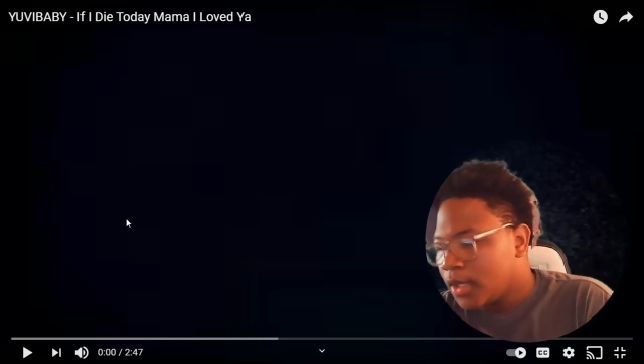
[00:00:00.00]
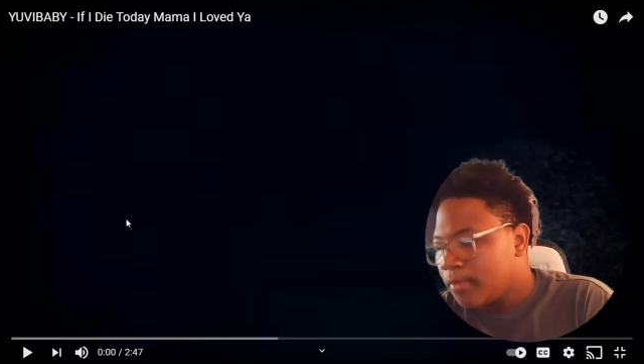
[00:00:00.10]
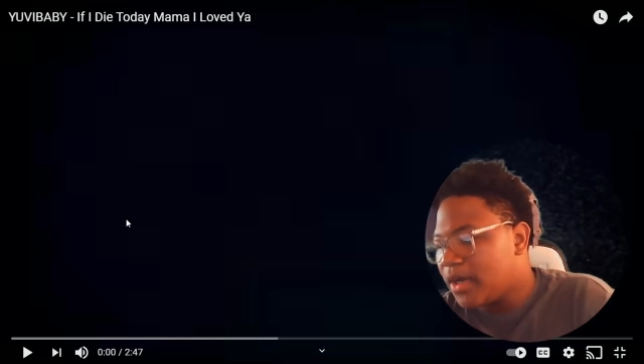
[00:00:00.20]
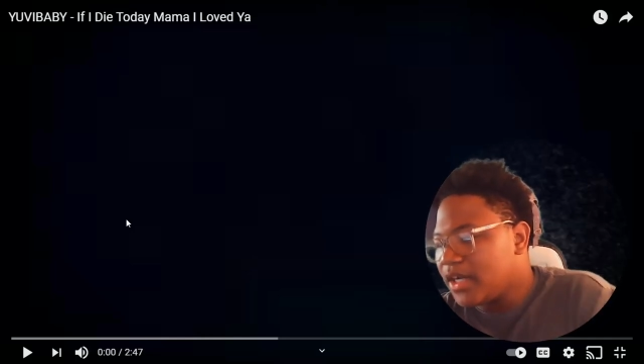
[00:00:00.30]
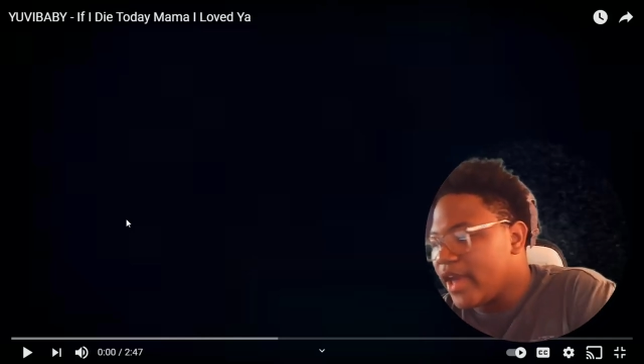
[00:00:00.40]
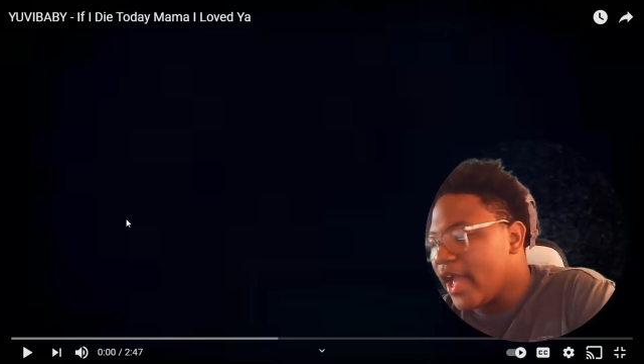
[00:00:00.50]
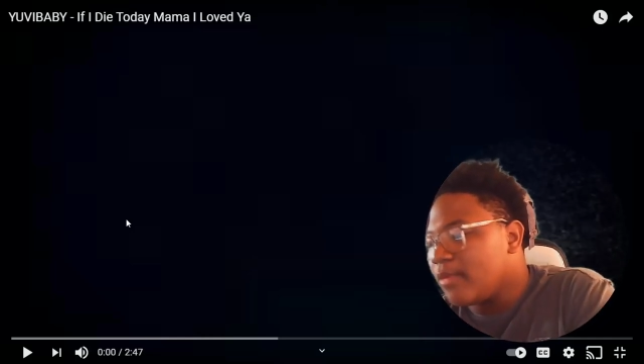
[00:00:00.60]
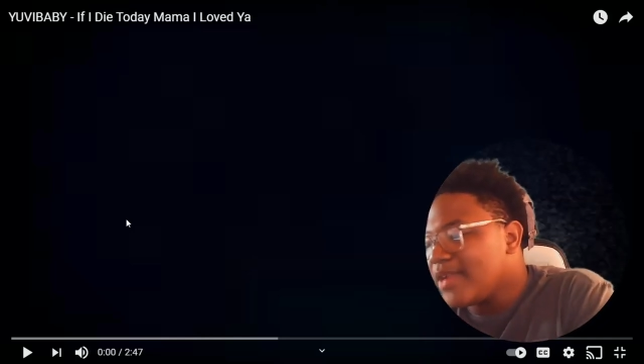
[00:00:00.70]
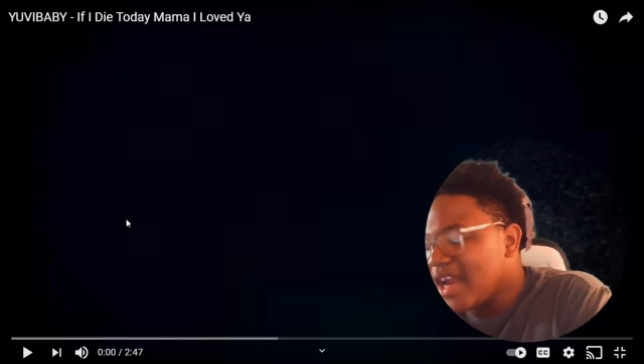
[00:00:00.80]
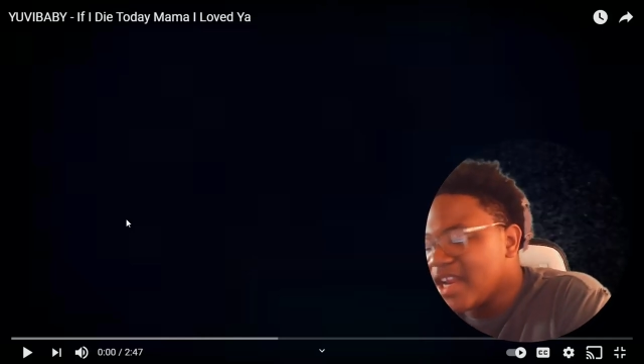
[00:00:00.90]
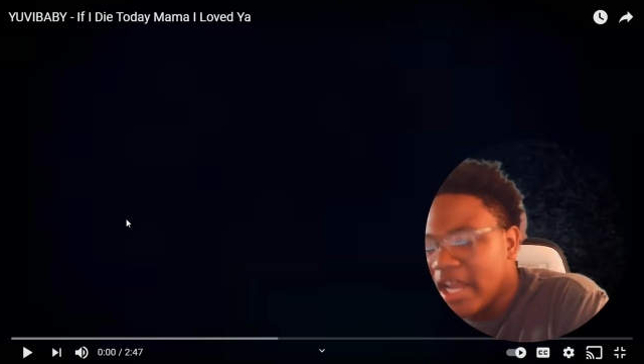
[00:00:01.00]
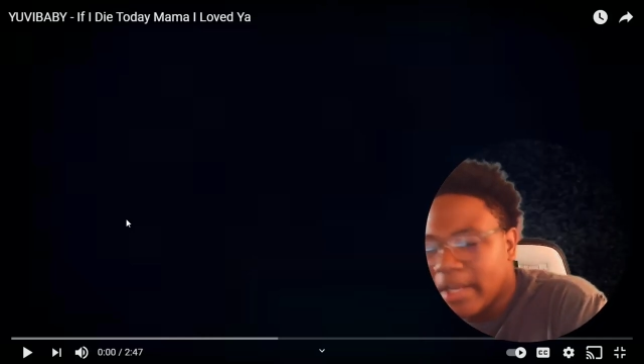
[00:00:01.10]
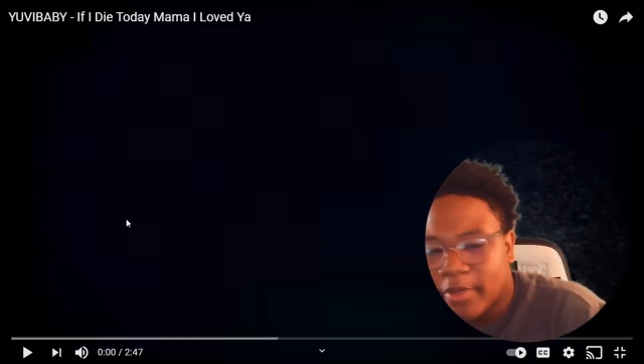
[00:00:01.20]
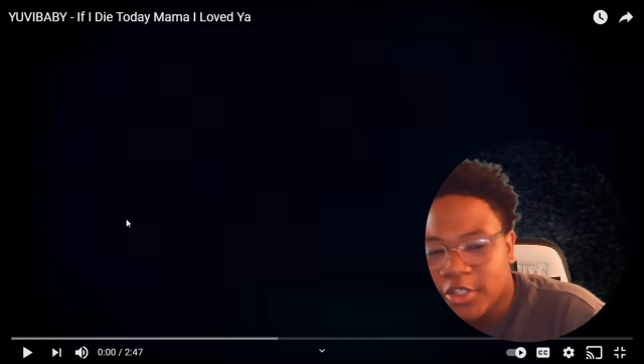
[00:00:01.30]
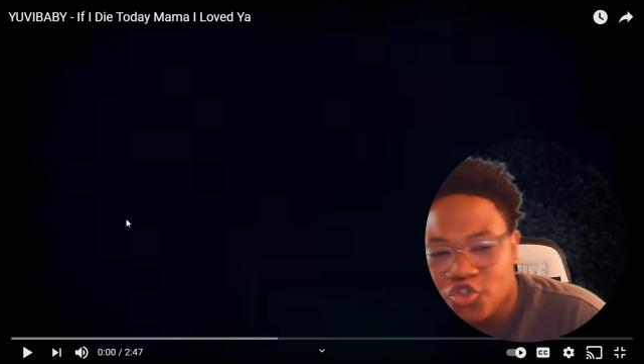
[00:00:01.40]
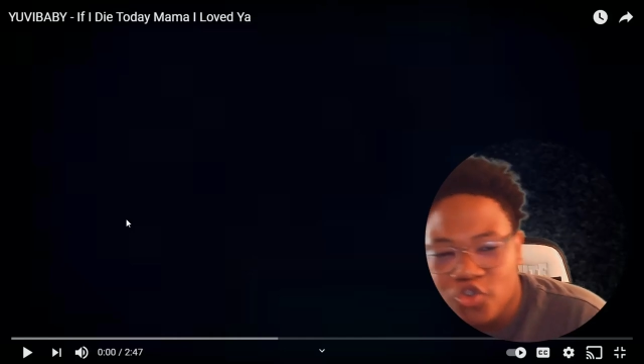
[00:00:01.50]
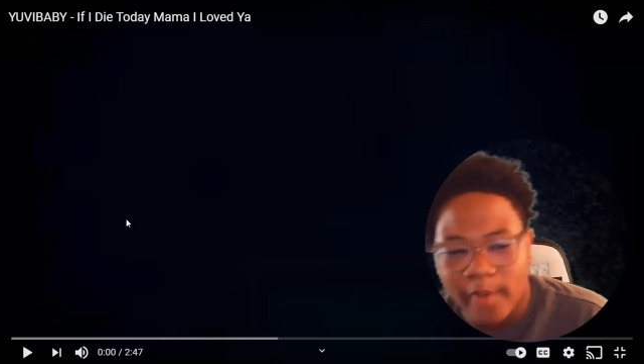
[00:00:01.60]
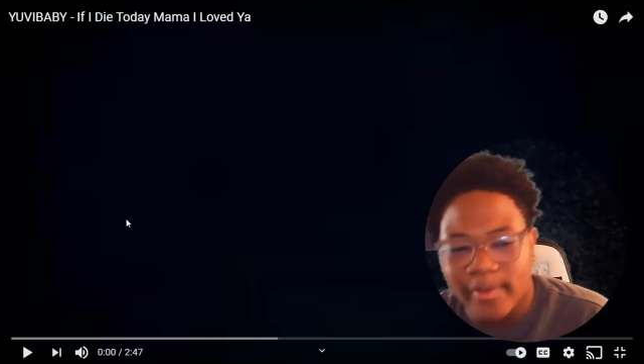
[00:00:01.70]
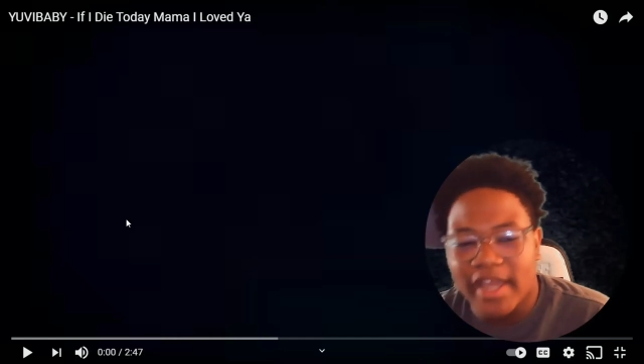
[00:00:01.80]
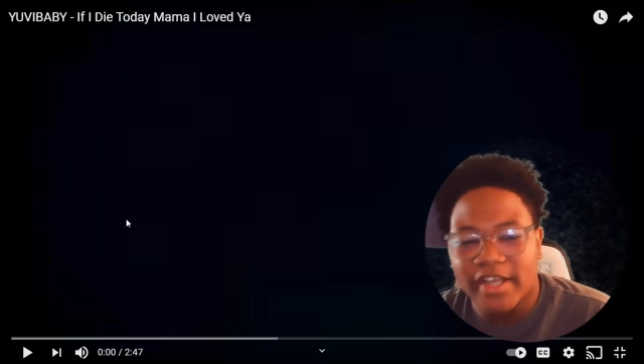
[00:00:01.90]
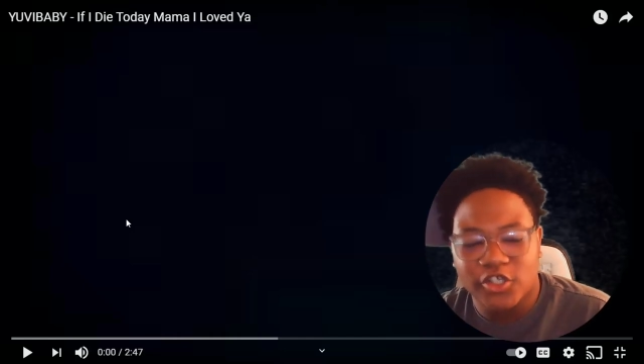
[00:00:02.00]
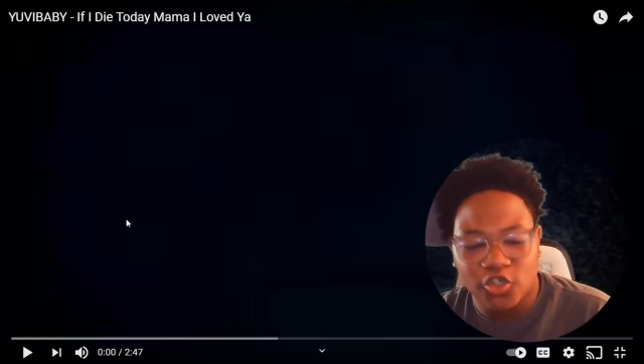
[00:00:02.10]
But today we got another person who I reacted